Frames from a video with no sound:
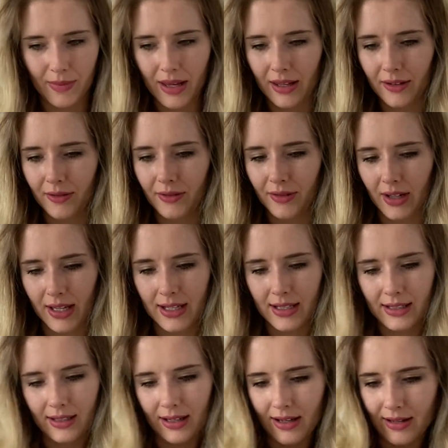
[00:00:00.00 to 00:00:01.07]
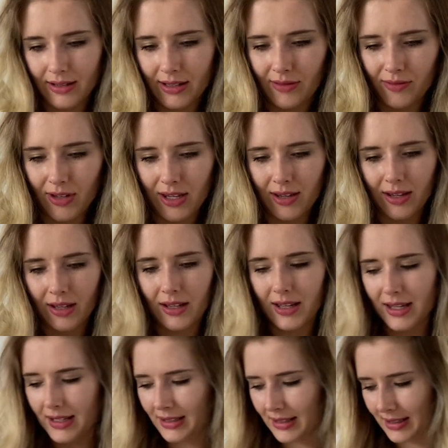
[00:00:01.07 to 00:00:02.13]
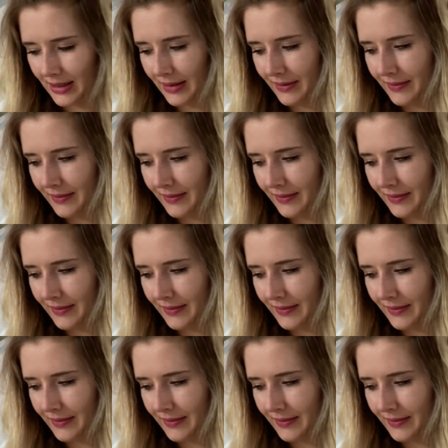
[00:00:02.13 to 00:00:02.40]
advice cards for you guys.